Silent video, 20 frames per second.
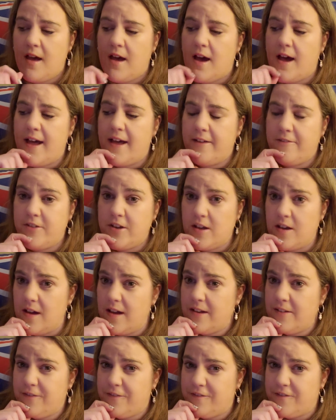I have to
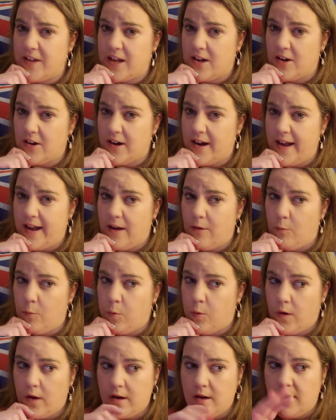kind of figure out
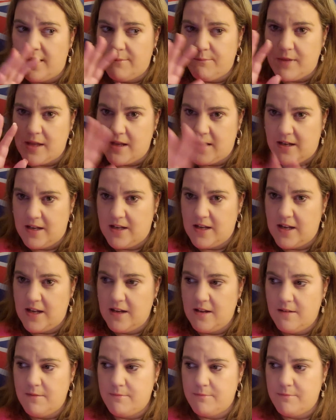what I'm eating,